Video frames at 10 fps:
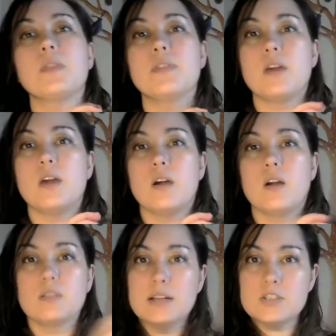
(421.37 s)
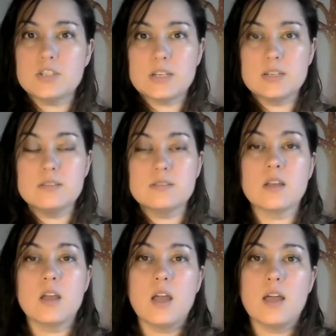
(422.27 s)
their lunges,
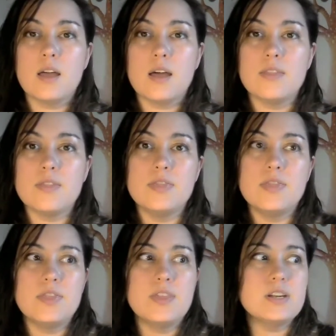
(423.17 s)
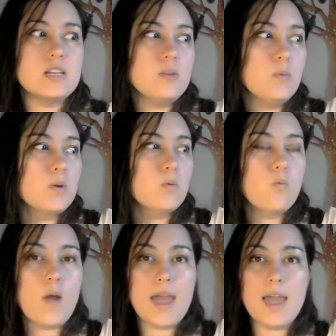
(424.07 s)
the knee went
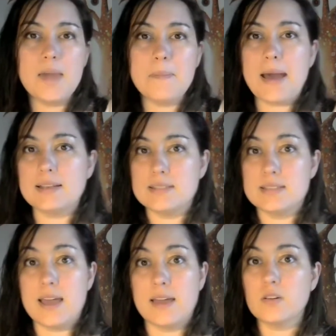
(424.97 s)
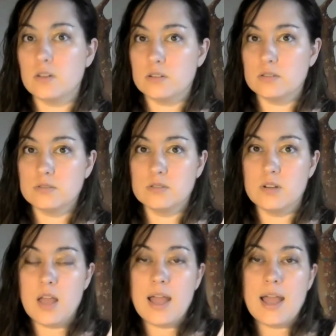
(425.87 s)
way past the ankle.
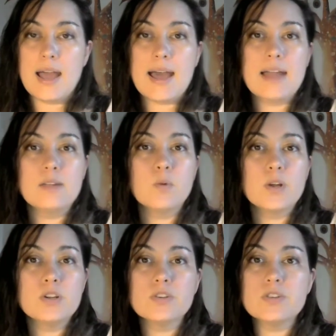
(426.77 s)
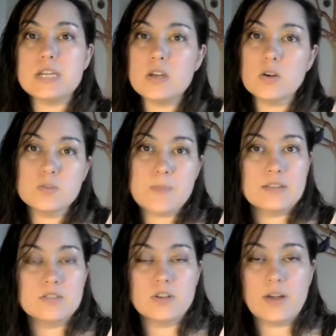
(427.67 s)
And when your knee goes
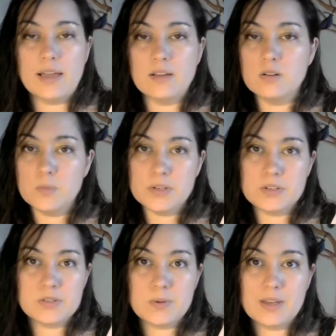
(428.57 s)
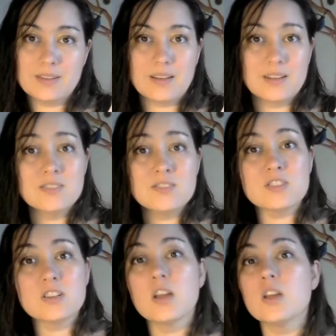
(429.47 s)
past your ankle, when you're doing a lunge,